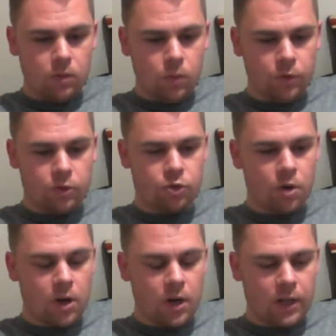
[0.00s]
was
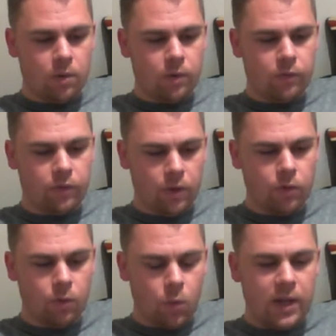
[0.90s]
struggling with the
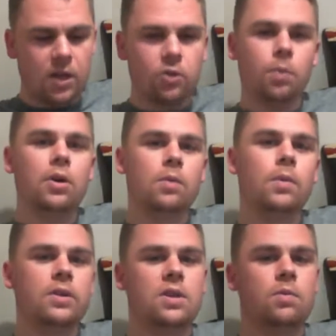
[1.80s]
weakest point on my
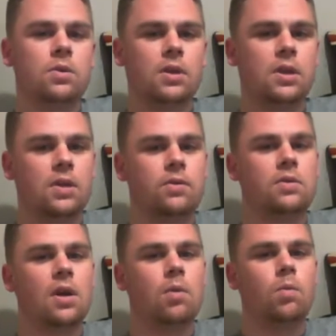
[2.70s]
team was I didn't have a
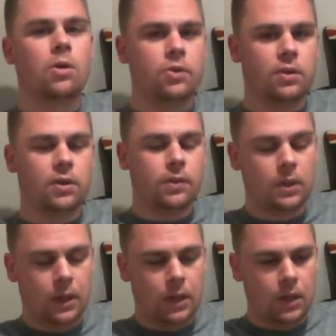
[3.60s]
second wide receiver.
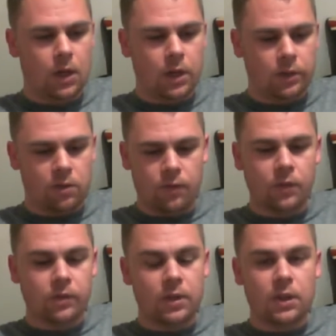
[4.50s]
I had
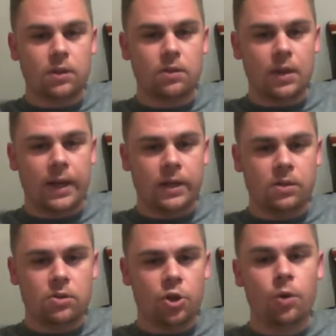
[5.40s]
Stephon Diggs
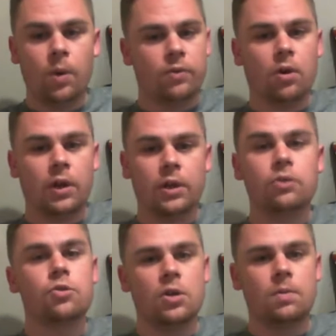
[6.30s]
and whoever I could
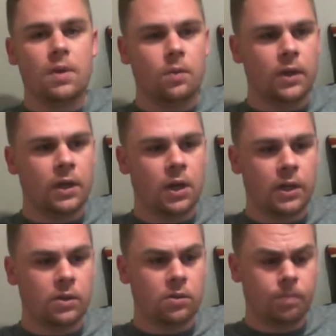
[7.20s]
stream that week. I
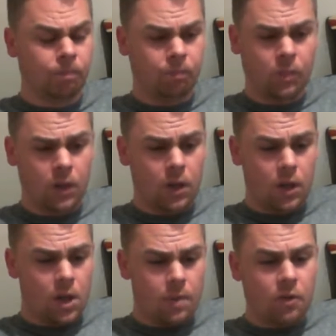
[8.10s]
had
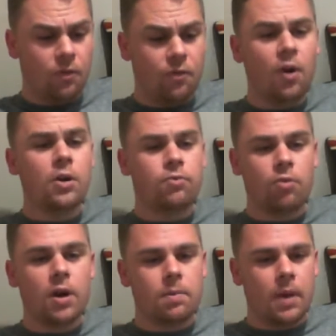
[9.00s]
about 5
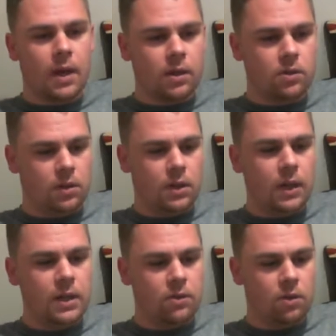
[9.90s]
running backs at
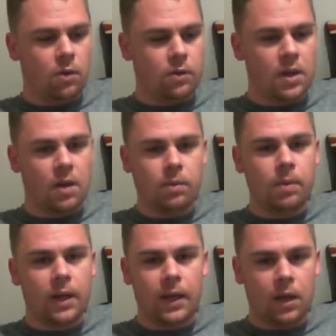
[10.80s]
least who I was happy
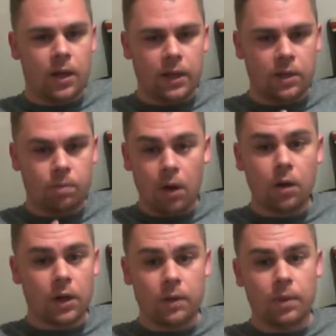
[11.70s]
playing. I had
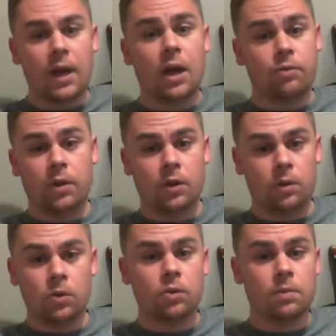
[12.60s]
Barkley and McCaffrey who
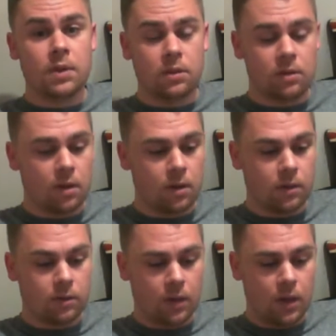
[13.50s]
are automatic starters.